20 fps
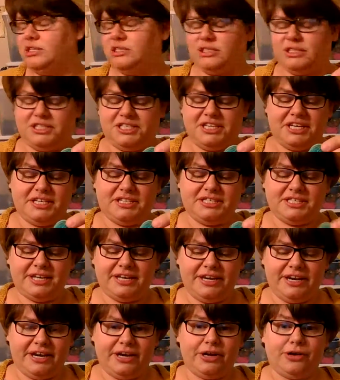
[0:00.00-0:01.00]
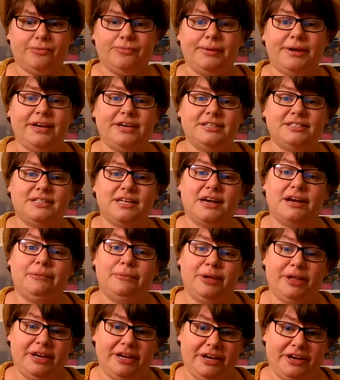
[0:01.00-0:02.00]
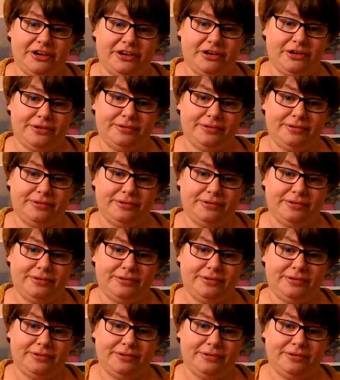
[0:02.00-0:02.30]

She's in here because I'm in here.